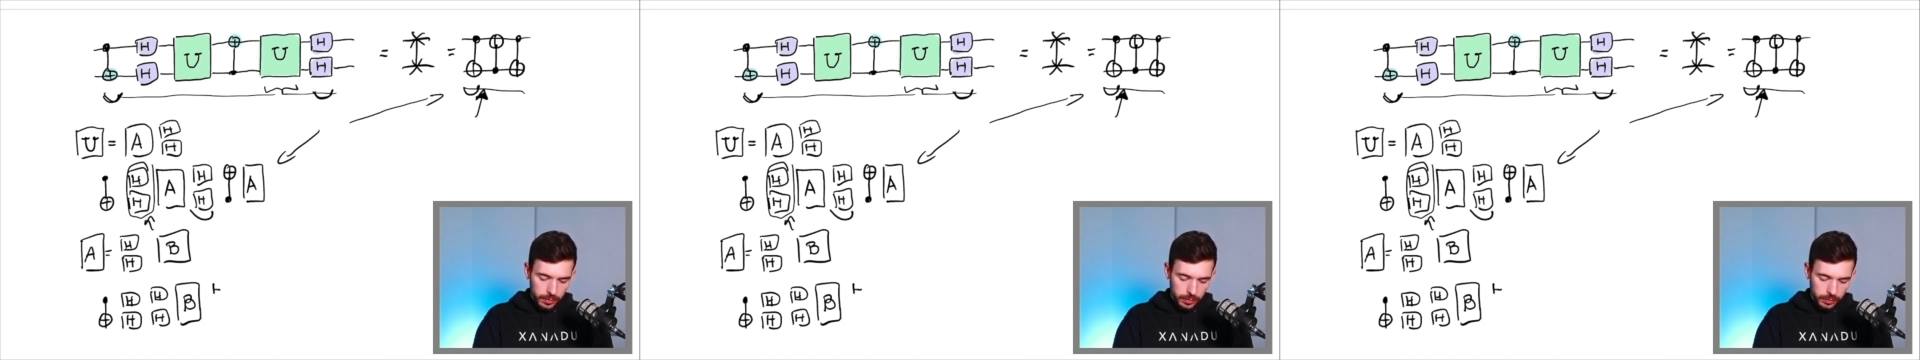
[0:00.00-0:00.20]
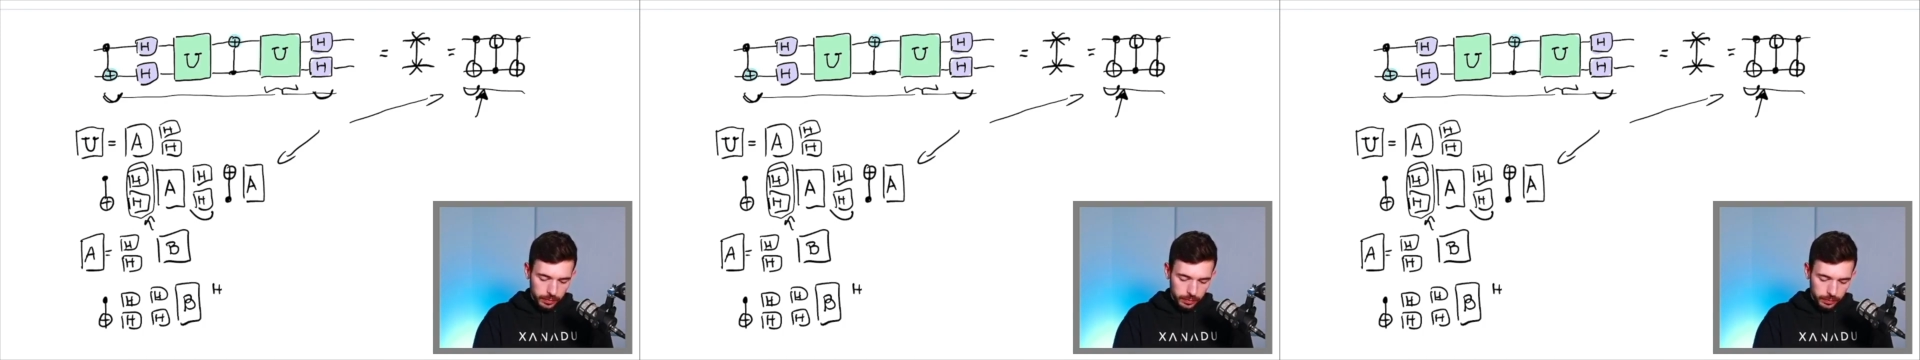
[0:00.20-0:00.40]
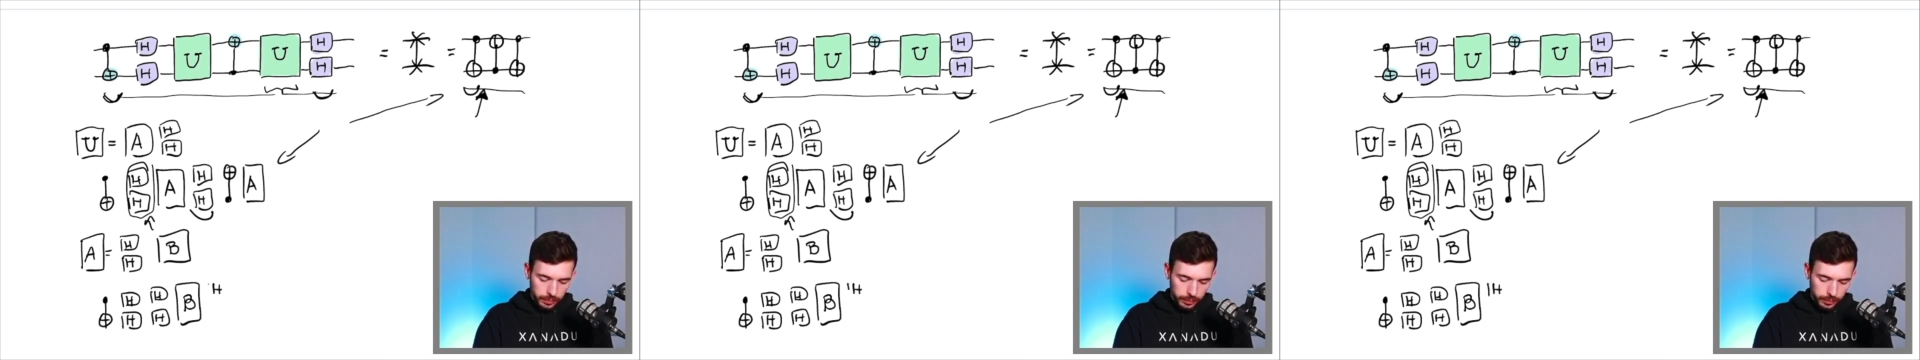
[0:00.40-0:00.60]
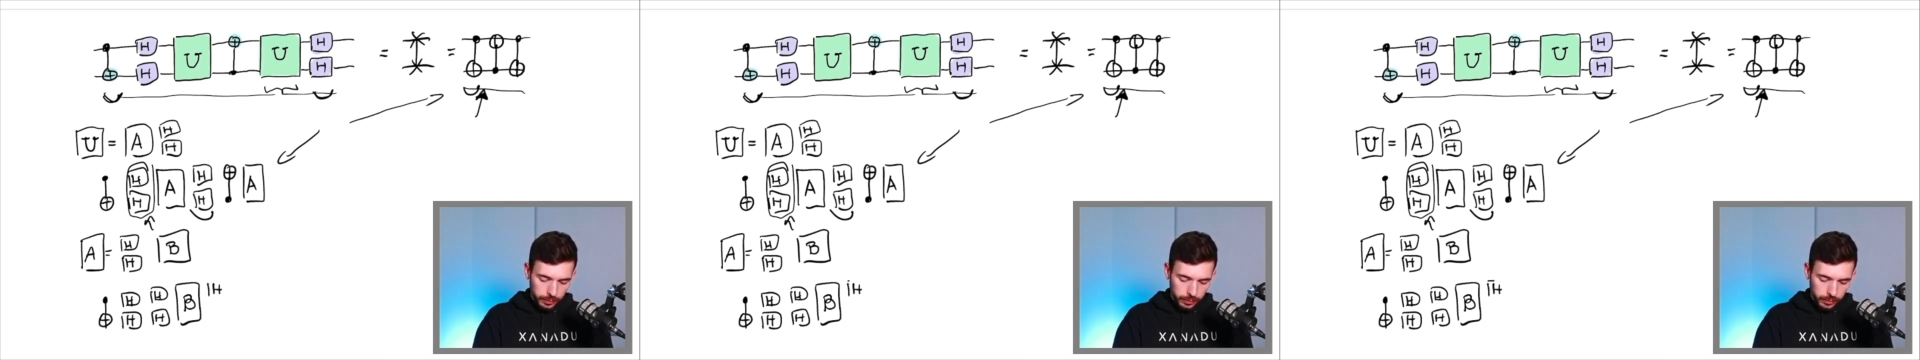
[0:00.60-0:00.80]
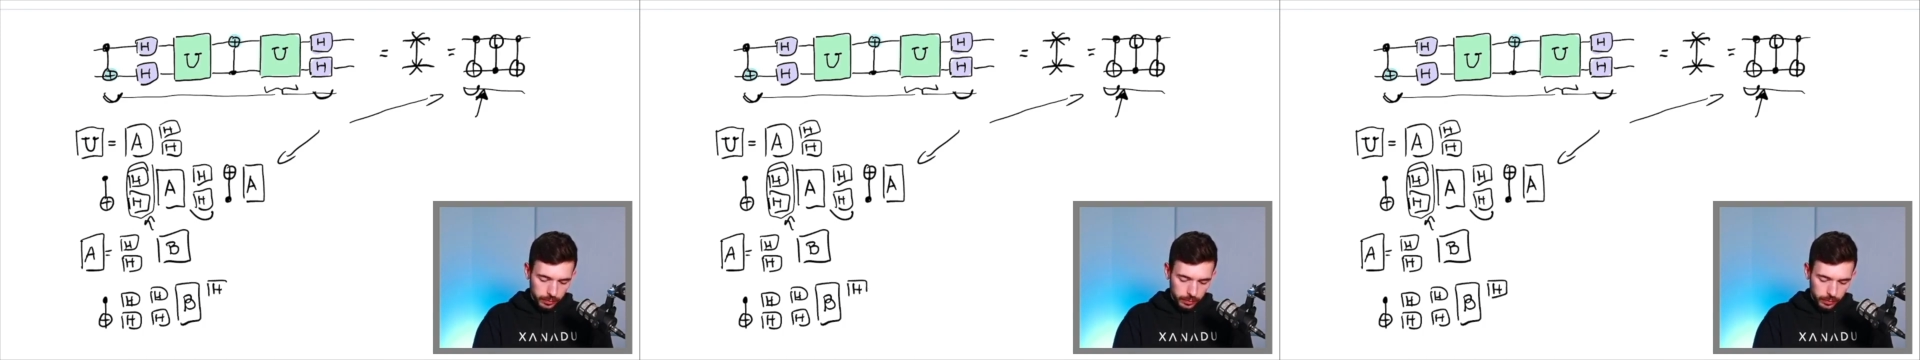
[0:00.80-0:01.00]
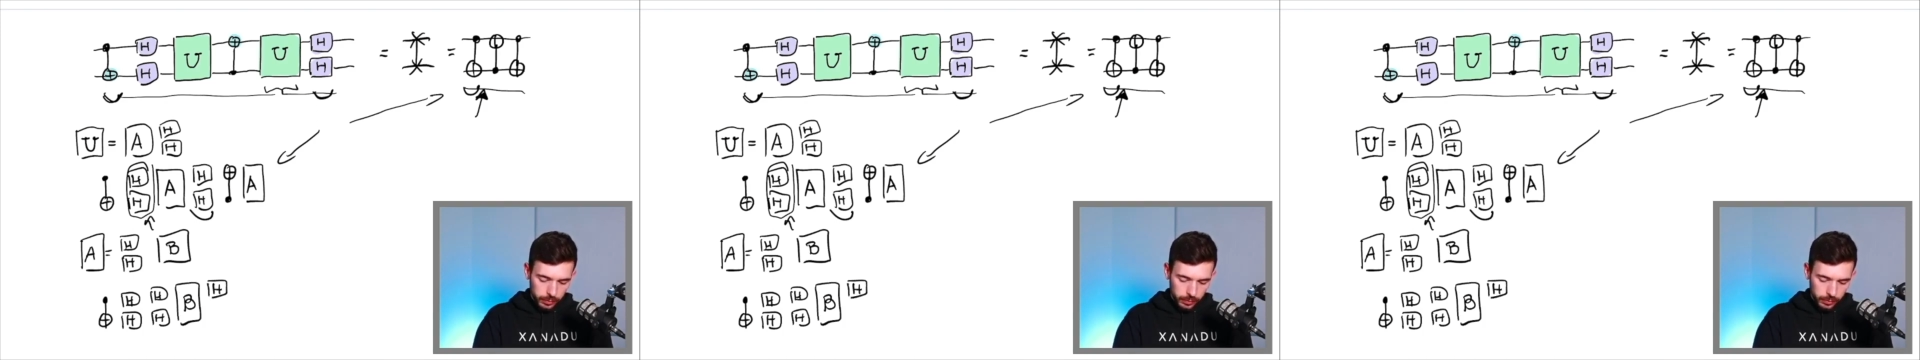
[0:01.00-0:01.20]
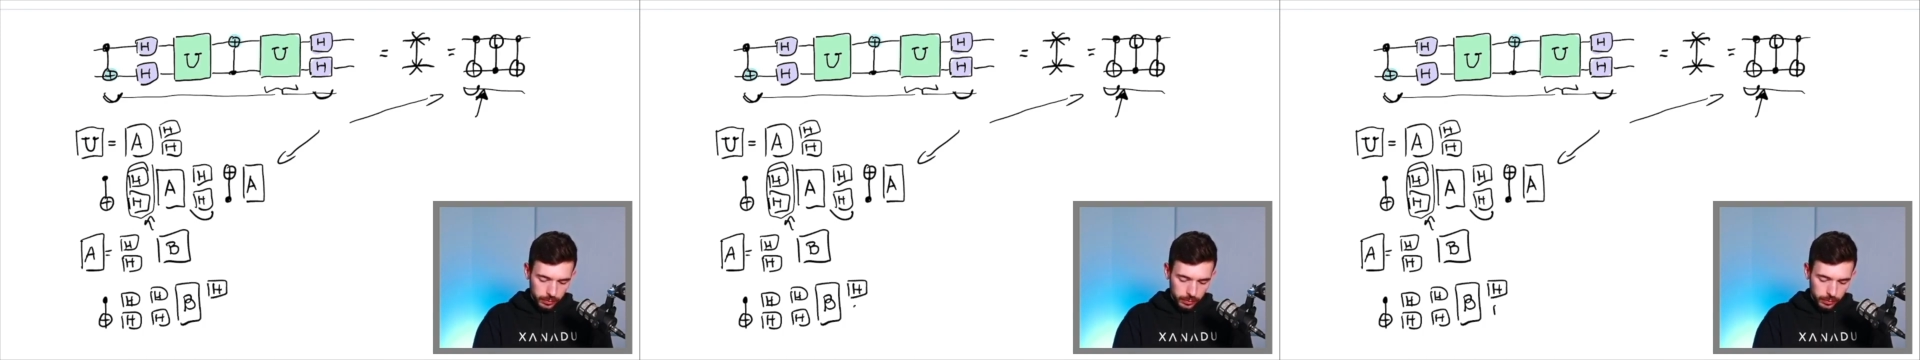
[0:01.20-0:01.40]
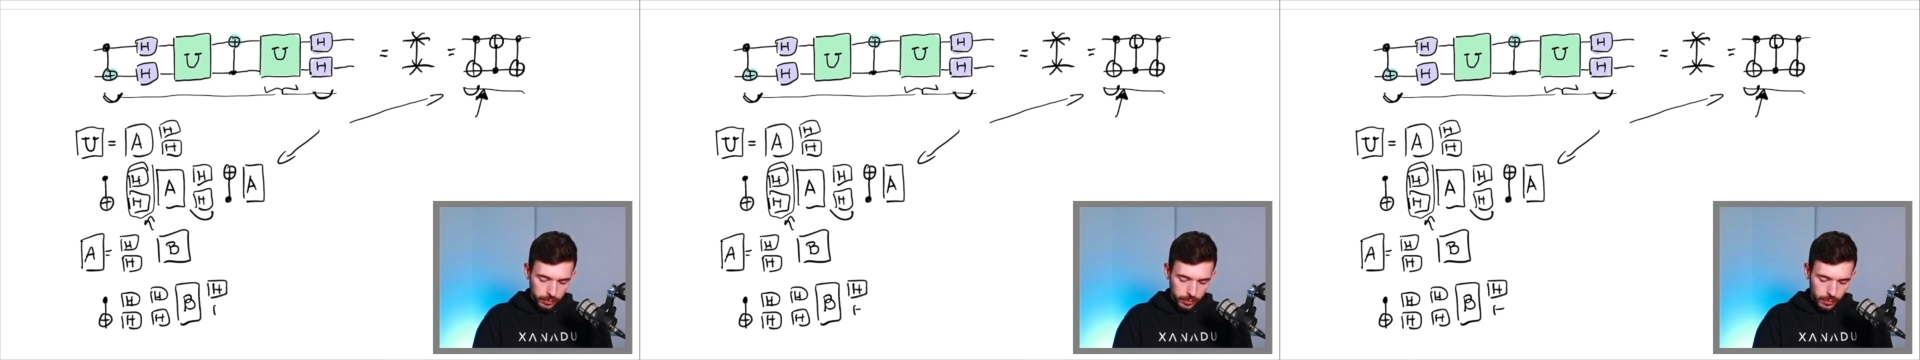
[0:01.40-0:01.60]

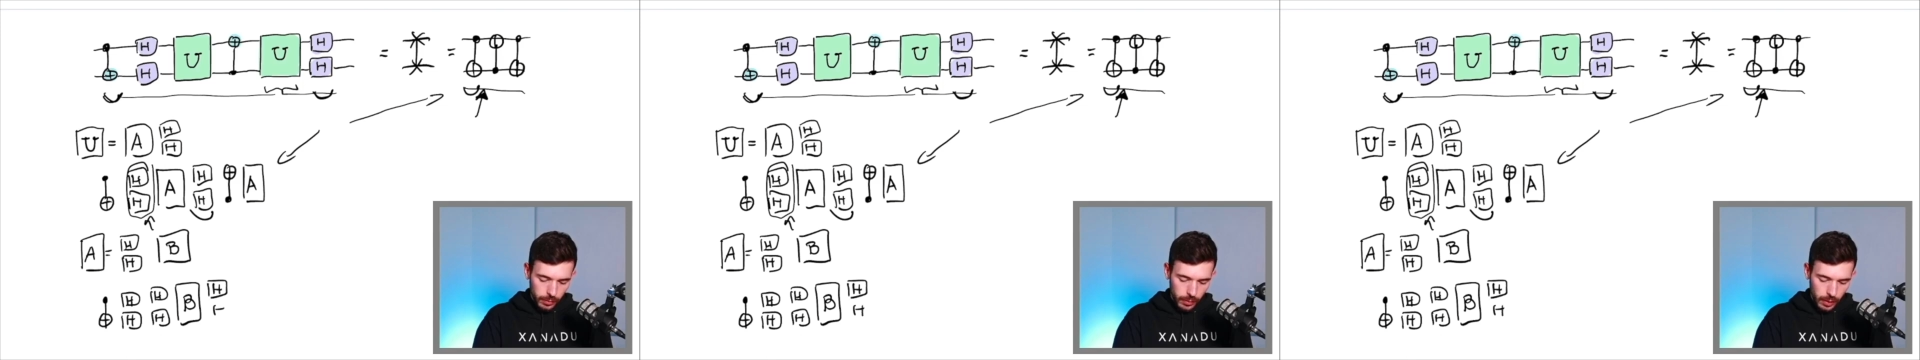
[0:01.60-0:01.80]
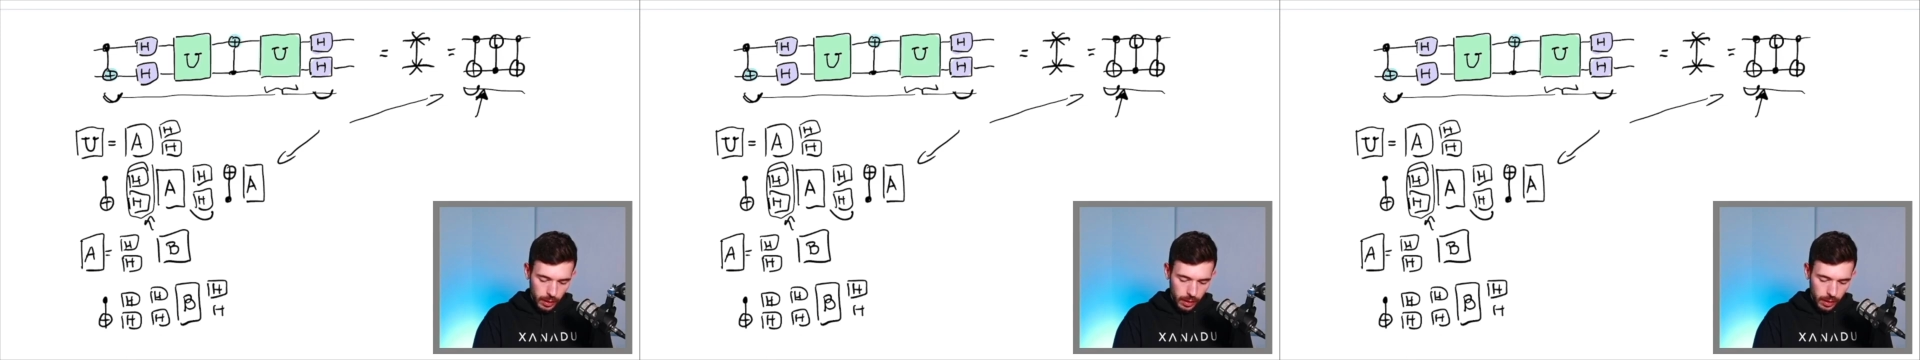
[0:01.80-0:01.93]
(no one is talking)